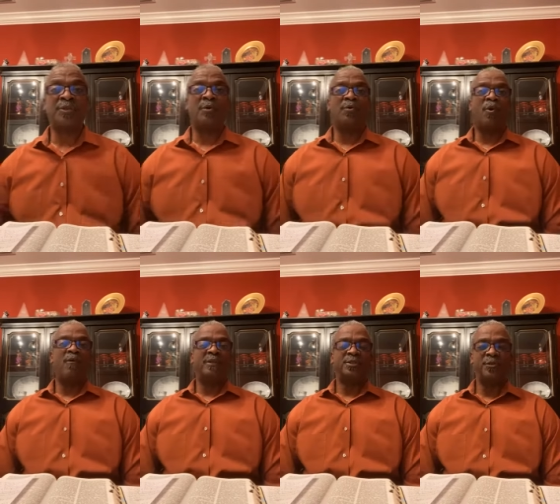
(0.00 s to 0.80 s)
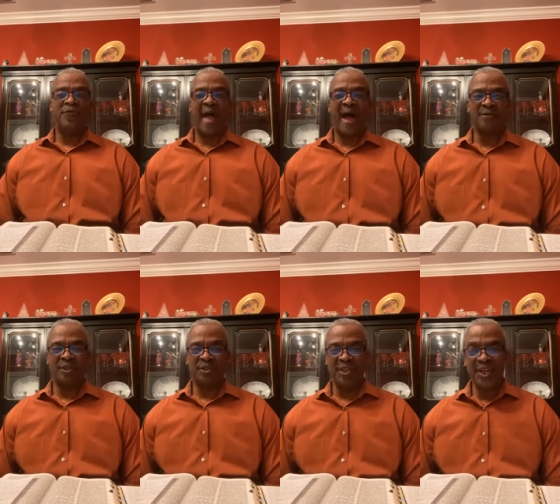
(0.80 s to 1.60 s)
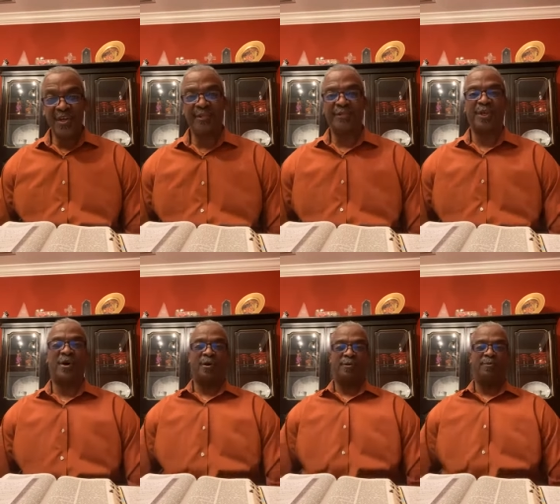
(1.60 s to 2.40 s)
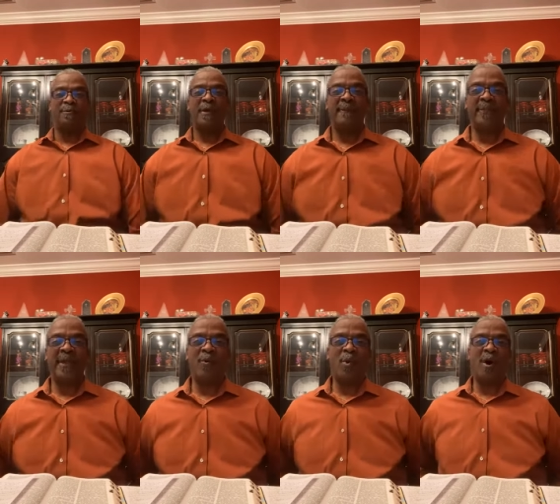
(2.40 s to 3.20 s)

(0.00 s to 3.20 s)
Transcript: So over 2,000 years ago, there